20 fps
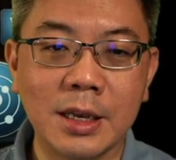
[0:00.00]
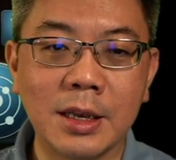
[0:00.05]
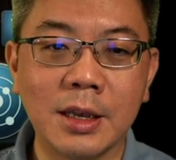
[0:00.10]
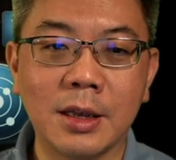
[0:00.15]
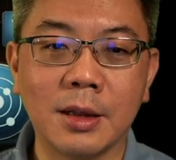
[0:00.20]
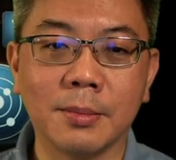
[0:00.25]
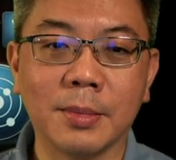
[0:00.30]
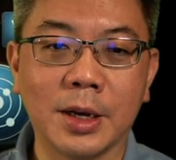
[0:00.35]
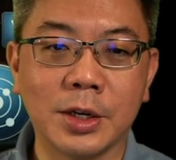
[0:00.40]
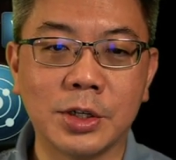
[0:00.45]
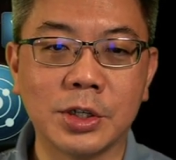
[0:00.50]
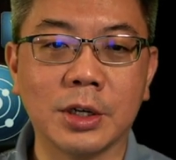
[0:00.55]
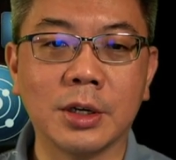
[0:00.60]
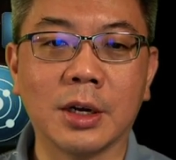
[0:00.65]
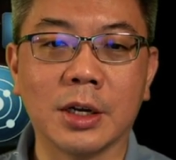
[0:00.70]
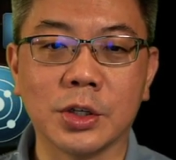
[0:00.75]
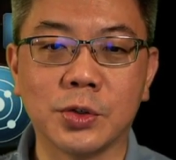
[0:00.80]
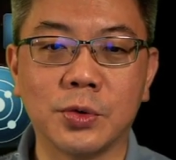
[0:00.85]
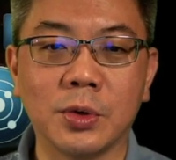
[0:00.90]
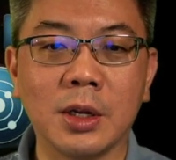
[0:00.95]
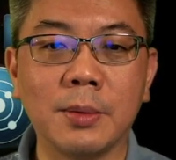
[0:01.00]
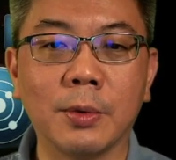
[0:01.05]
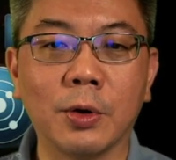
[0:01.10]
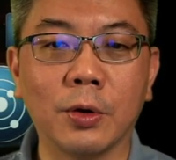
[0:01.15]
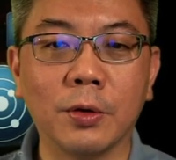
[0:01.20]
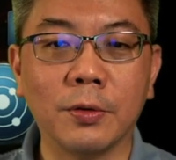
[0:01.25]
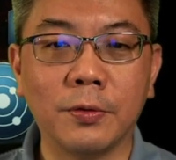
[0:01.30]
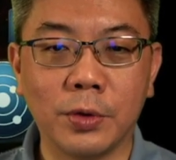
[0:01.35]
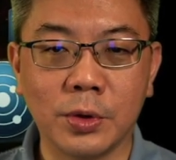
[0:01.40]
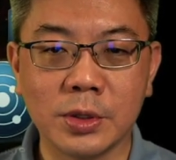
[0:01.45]
in my channel are strictly my
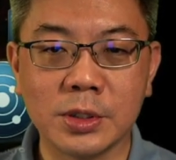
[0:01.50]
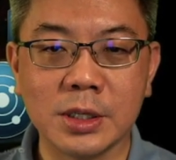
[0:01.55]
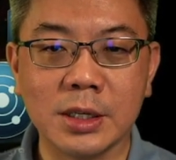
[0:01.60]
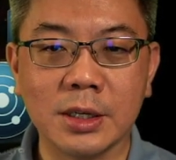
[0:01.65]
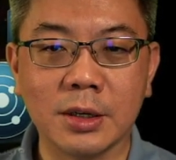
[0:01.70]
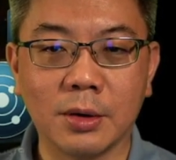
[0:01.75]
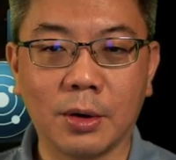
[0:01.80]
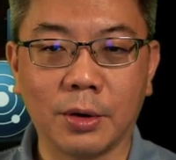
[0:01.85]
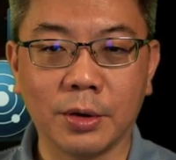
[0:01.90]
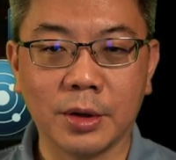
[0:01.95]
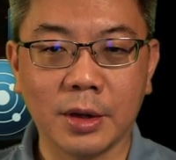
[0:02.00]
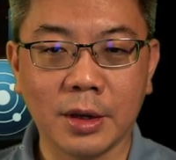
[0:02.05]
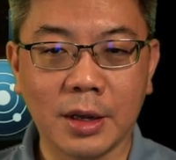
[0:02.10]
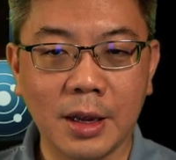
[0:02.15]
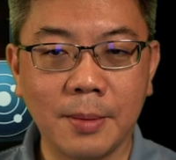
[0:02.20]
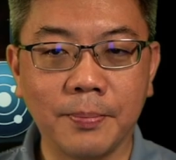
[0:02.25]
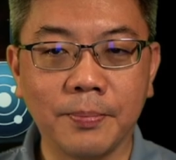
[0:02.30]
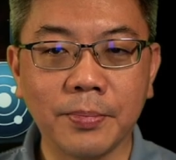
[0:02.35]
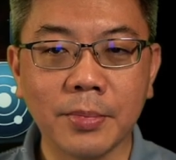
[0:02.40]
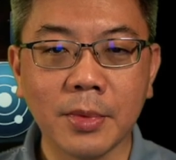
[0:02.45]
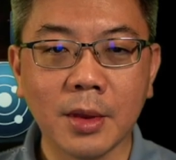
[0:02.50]
own views on the game,